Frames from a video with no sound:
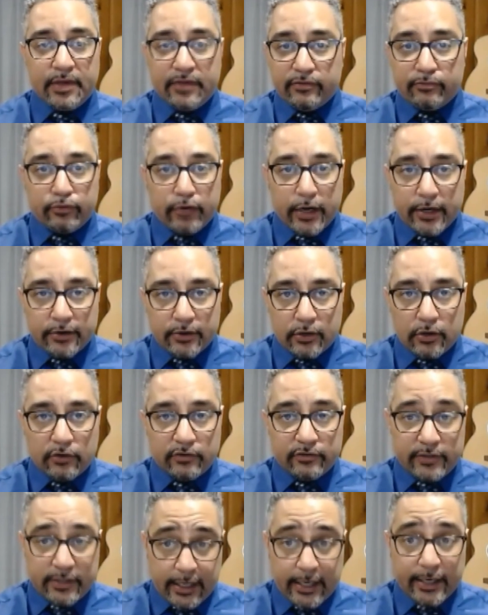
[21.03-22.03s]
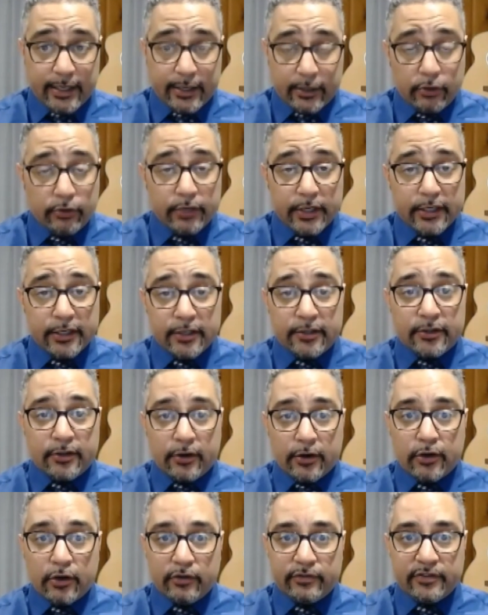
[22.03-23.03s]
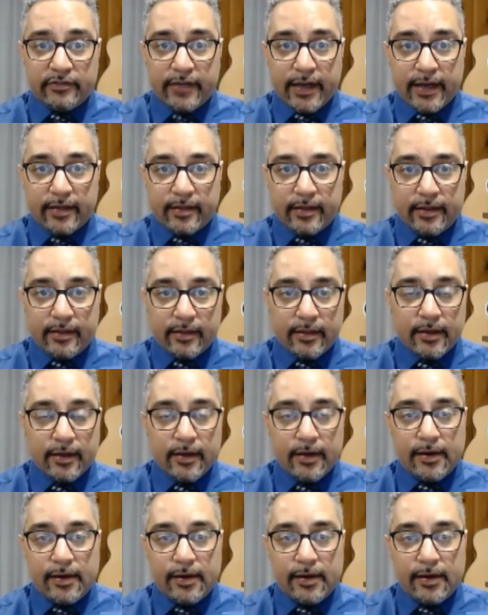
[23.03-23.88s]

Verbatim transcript: even prior to COVID, and including our COVID vaccines,